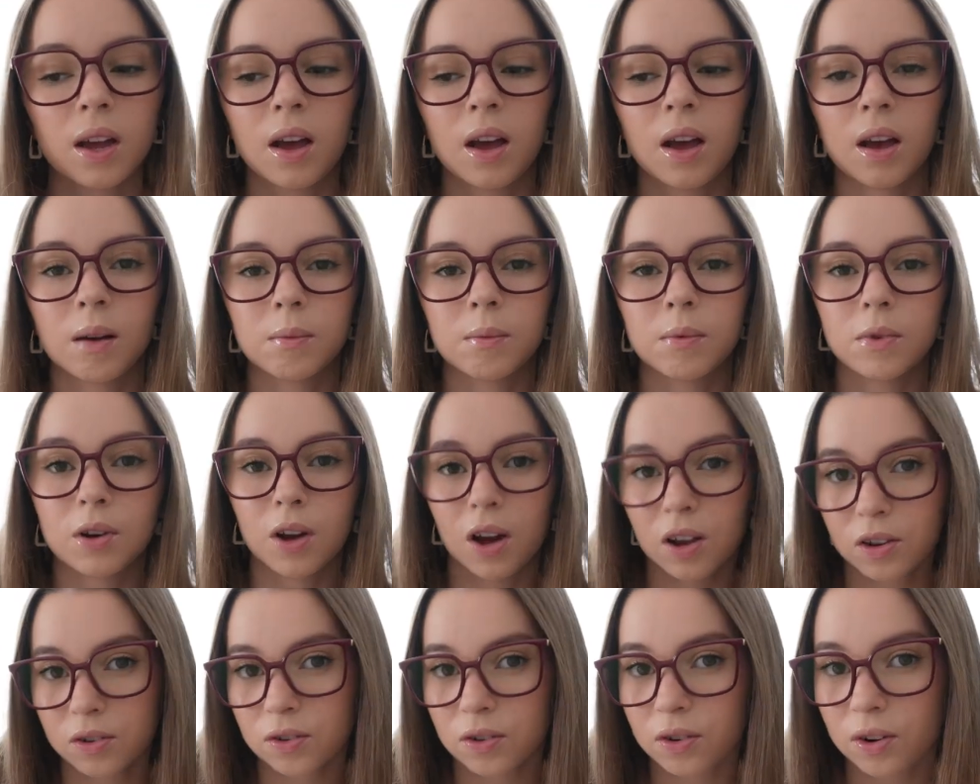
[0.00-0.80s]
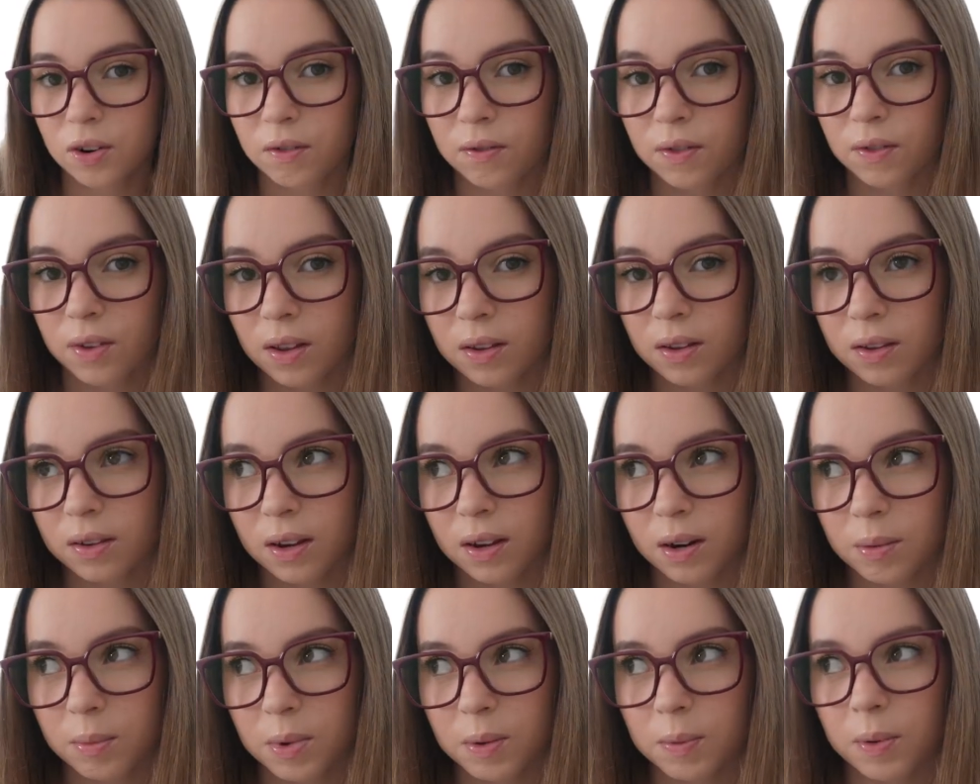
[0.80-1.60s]
I'm not sure if that's
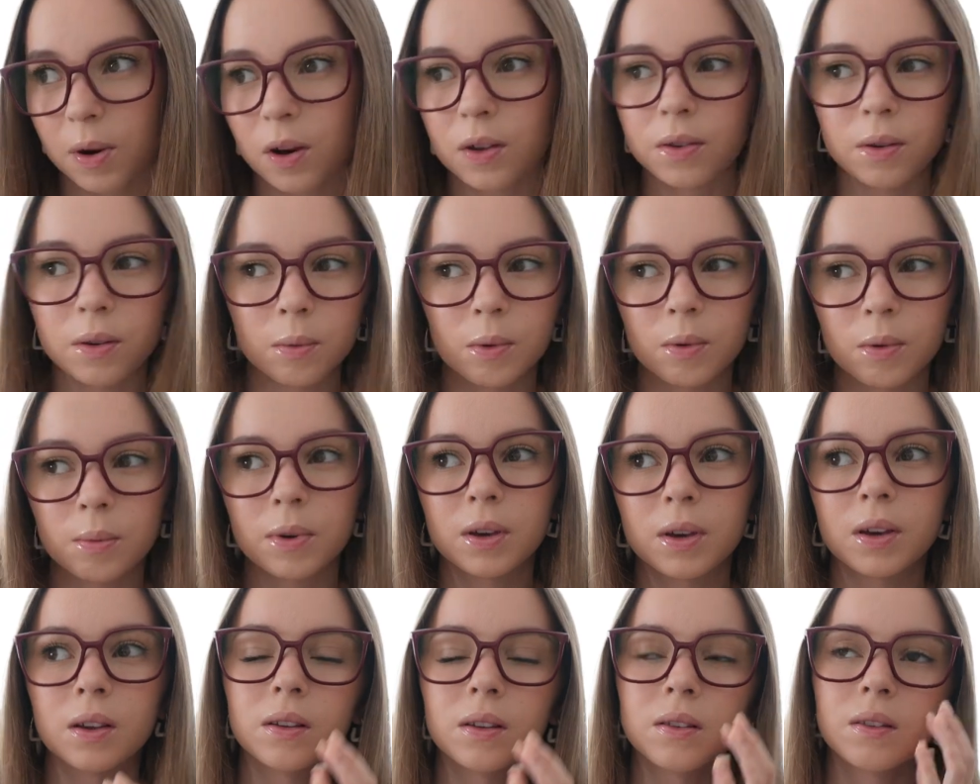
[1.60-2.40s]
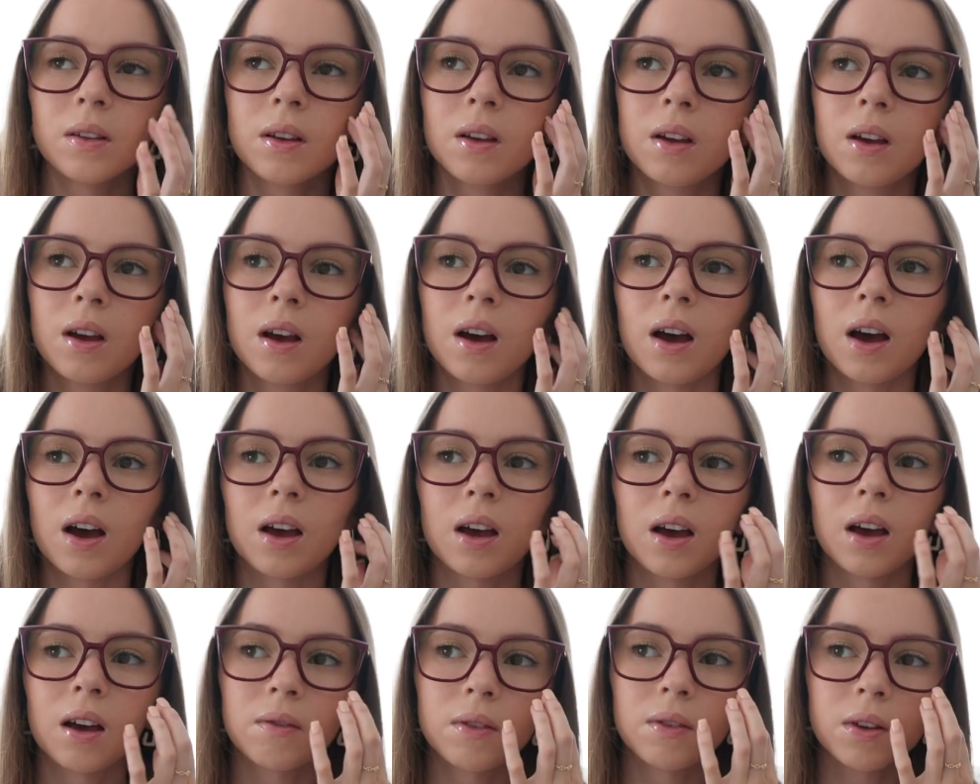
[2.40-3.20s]
going to be possible because I
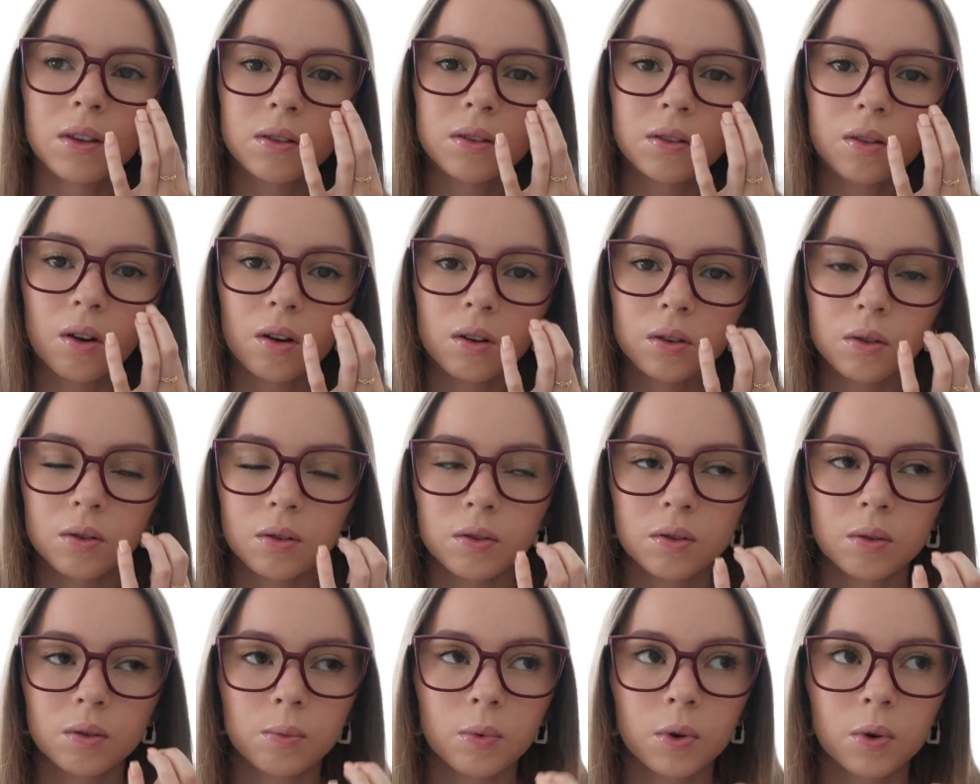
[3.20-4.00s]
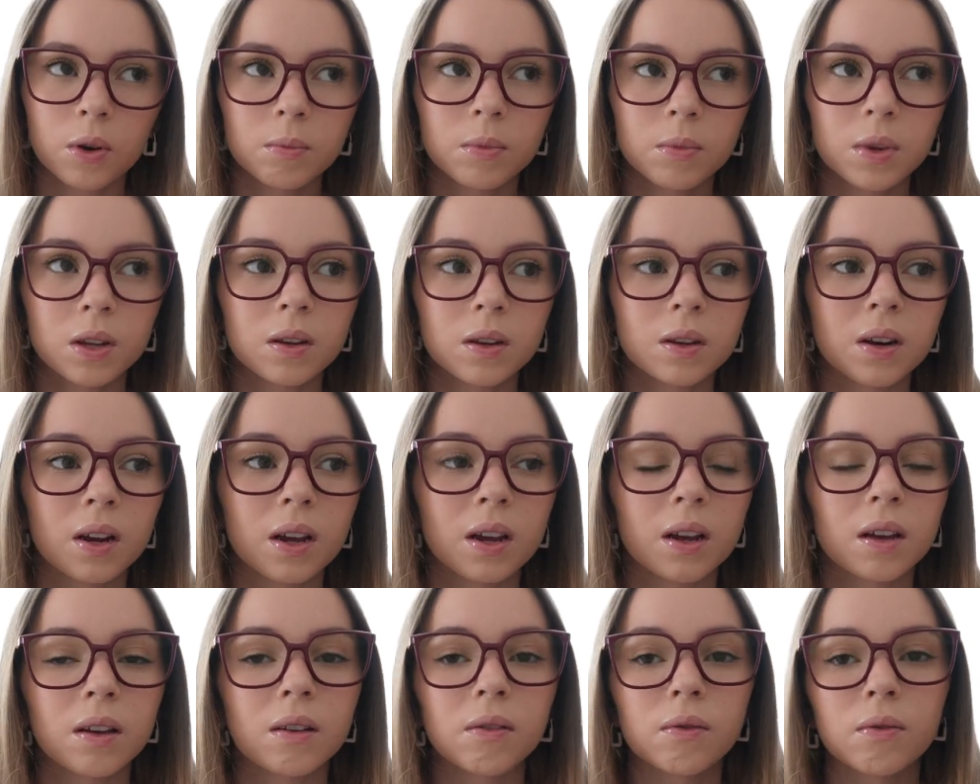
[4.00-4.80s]
have a doctor's appointment
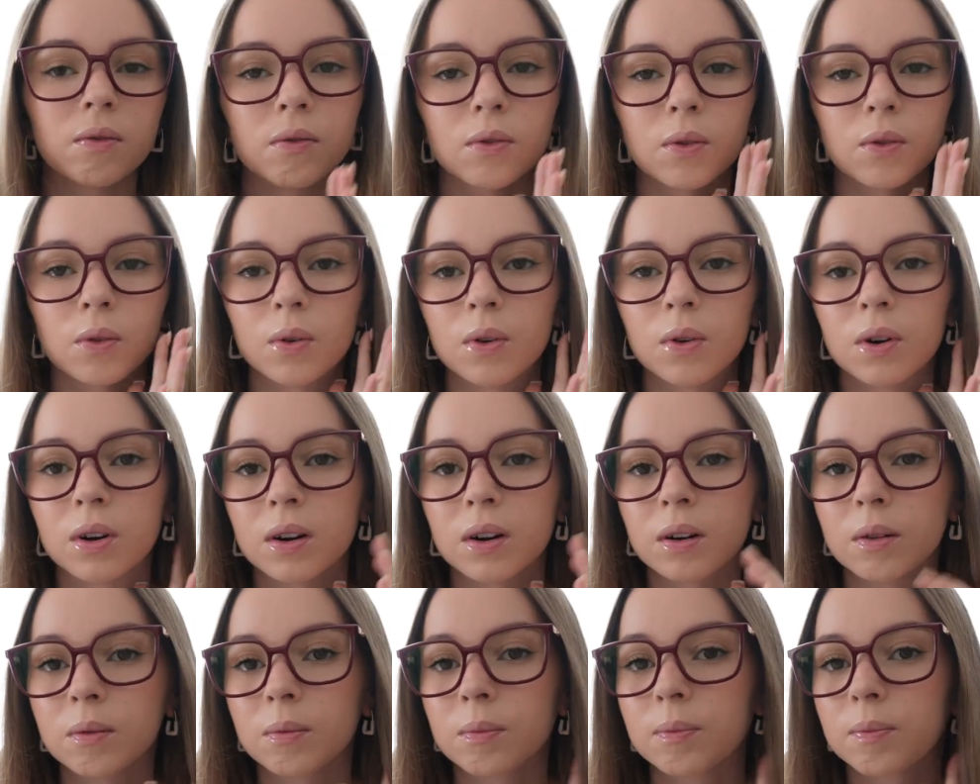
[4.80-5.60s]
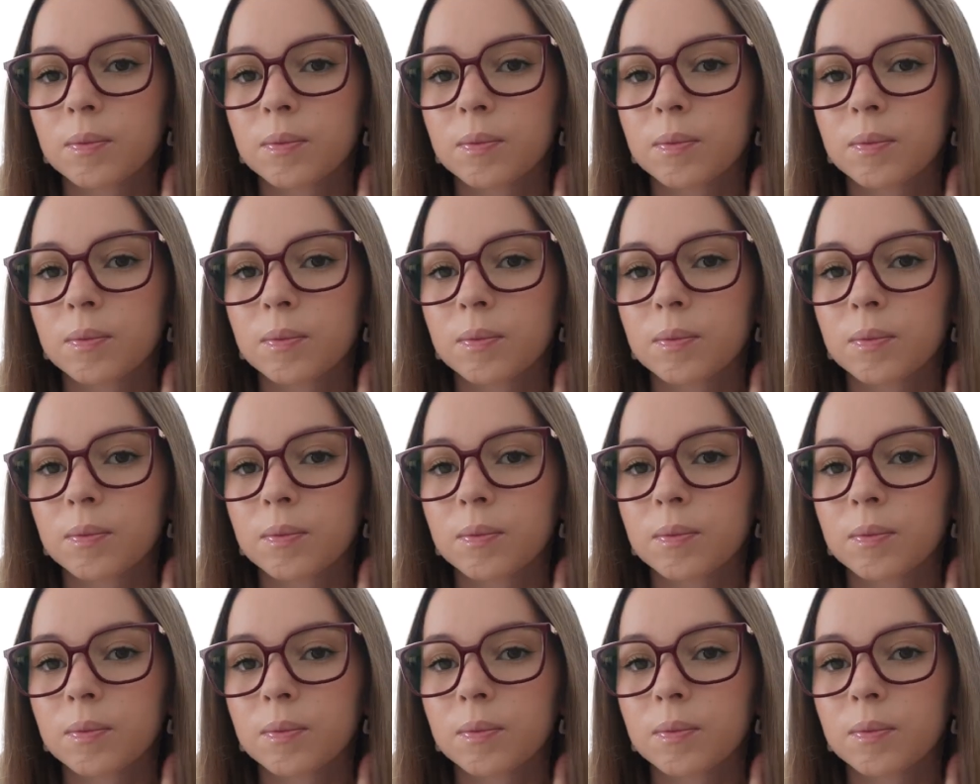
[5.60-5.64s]
today for